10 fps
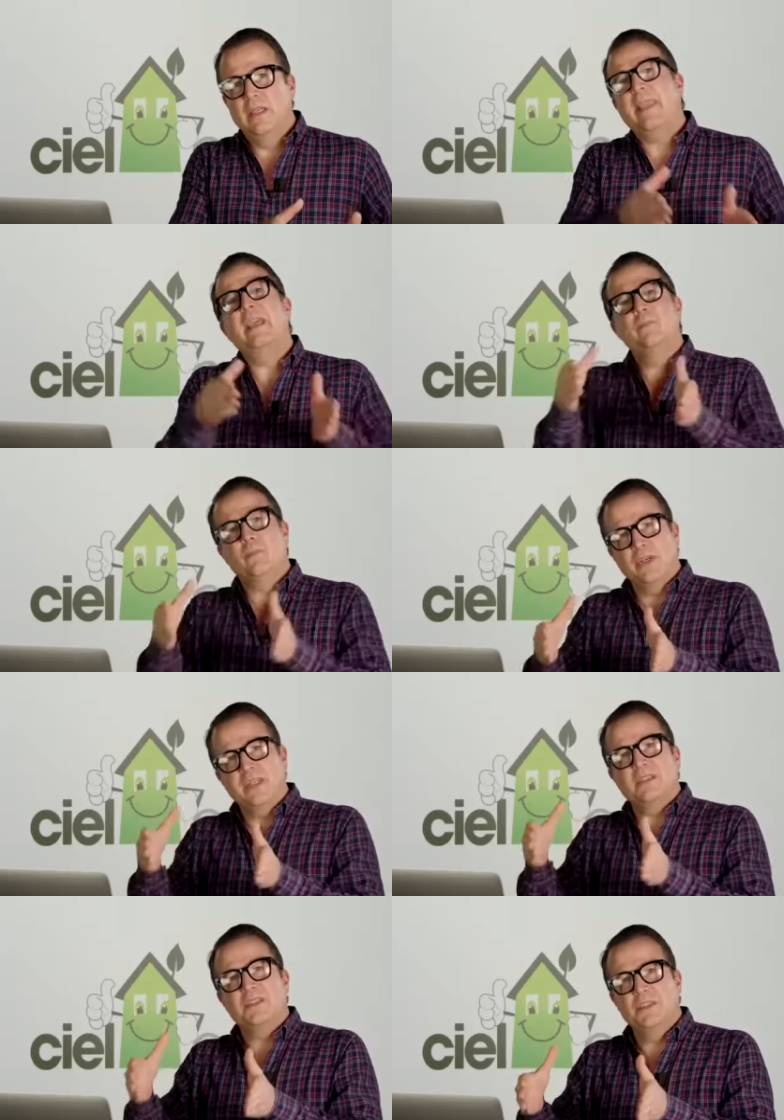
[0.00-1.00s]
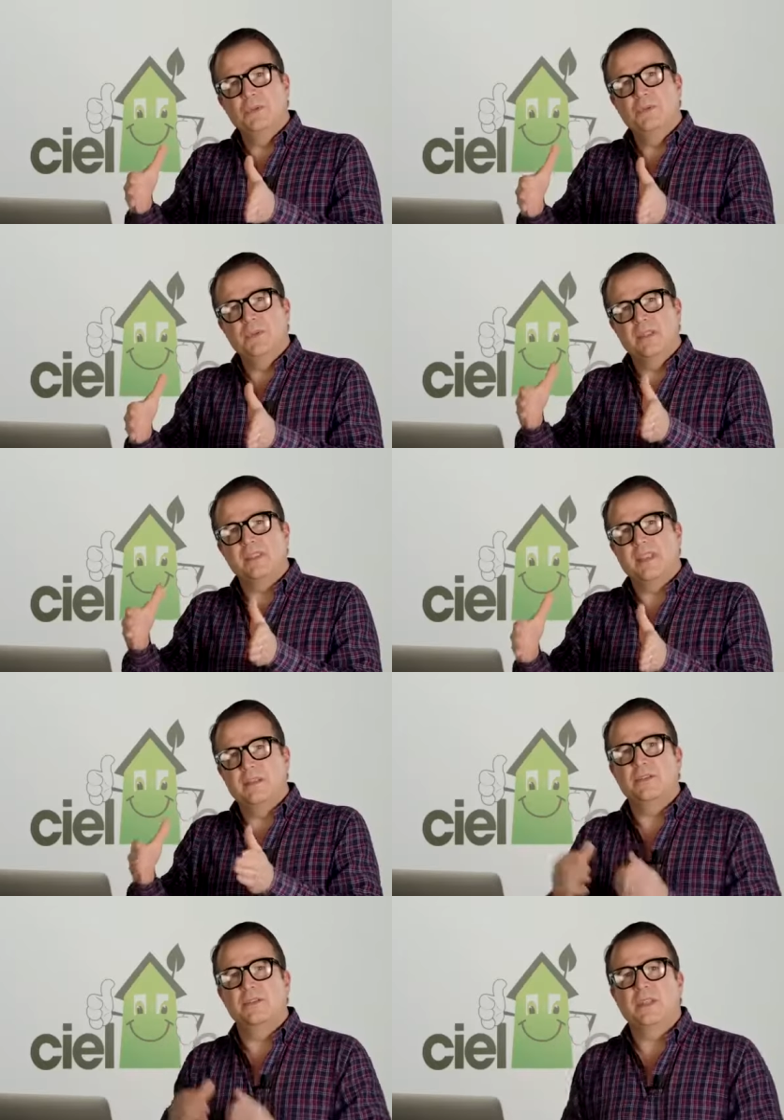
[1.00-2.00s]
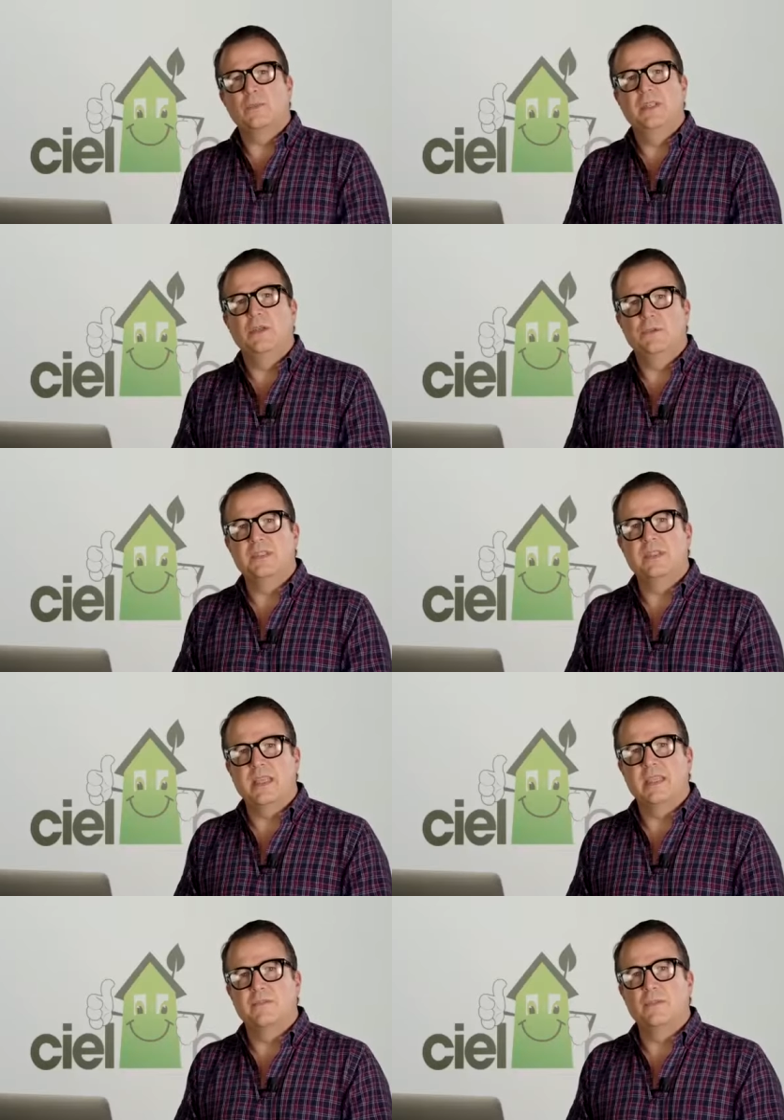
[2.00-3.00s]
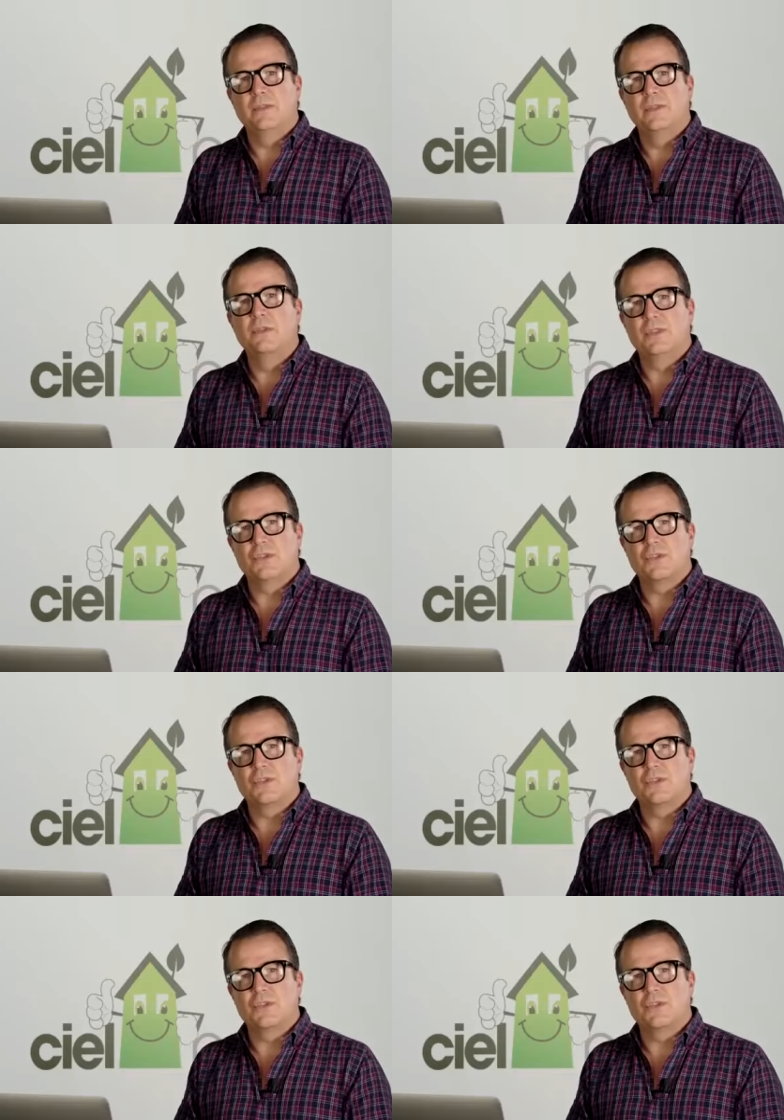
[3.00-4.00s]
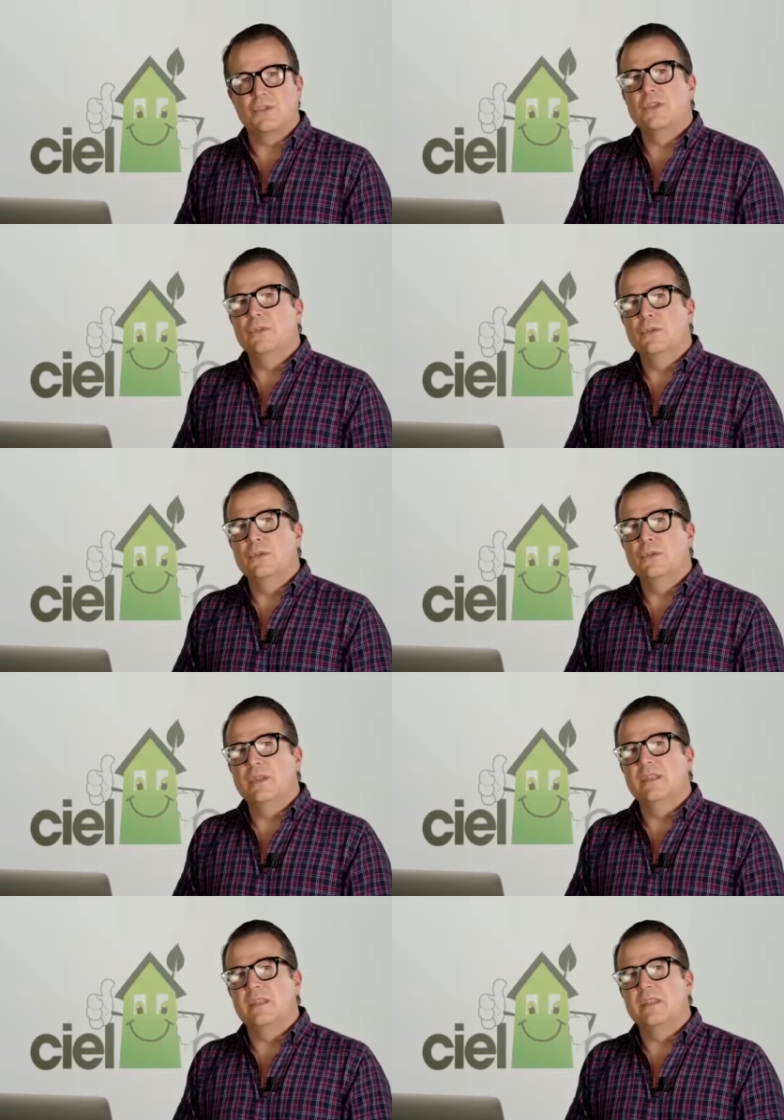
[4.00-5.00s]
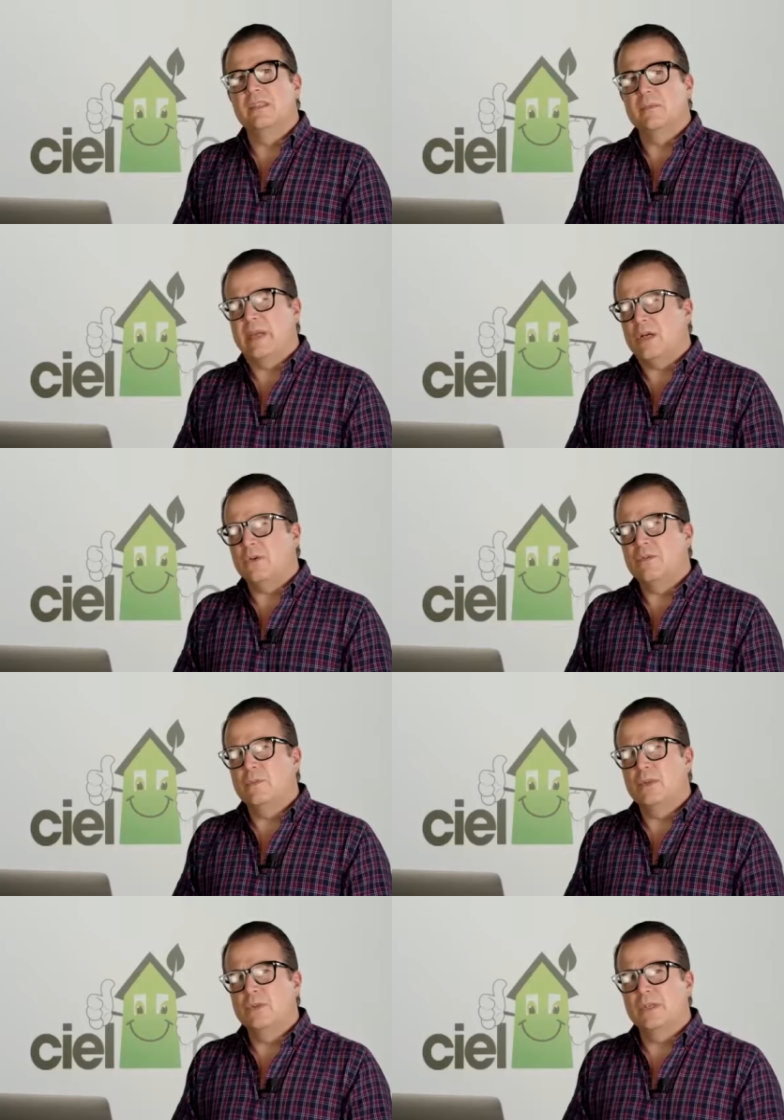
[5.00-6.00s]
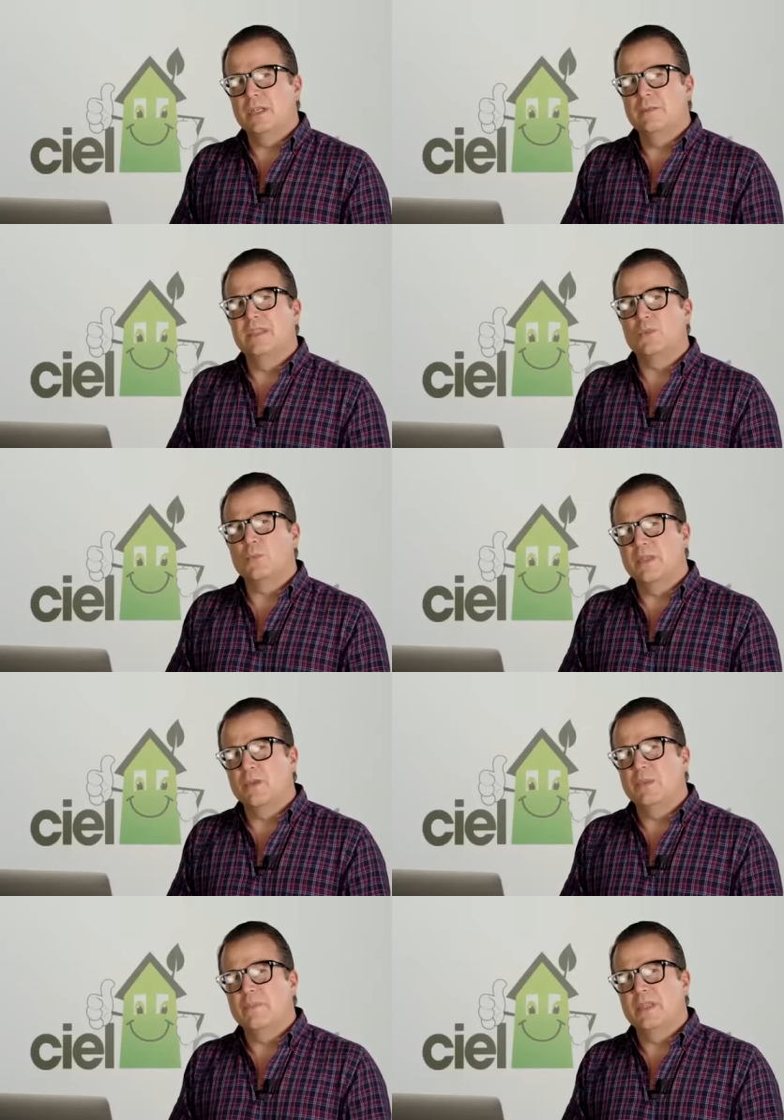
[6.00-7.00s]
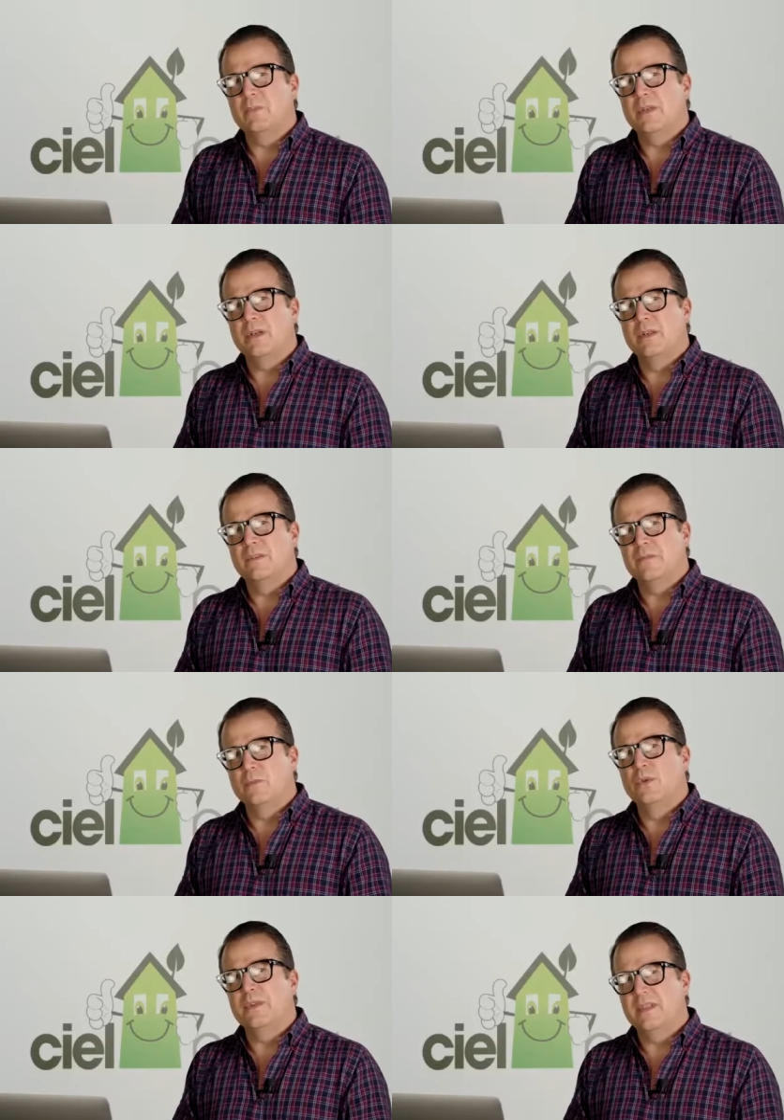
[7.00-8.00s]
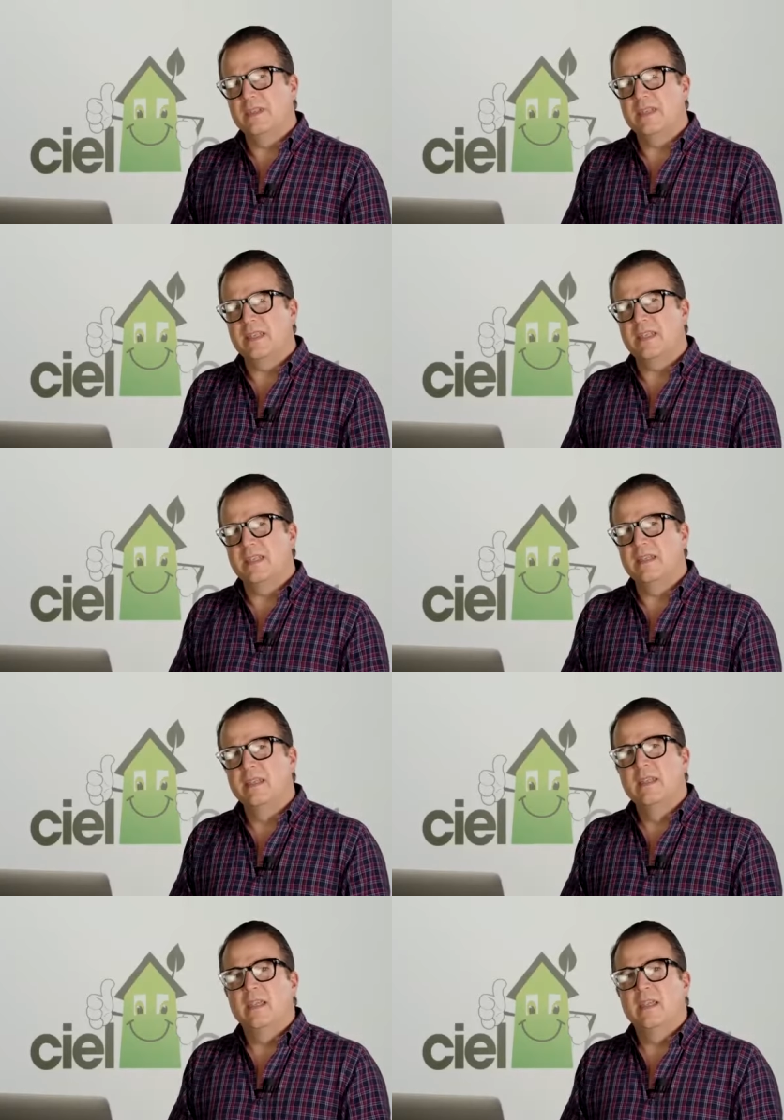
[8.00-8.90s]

and bring it to the standards that we know today for a new construction home. So it, it's a powerful program. It's one that we've been a part of for more than a decade,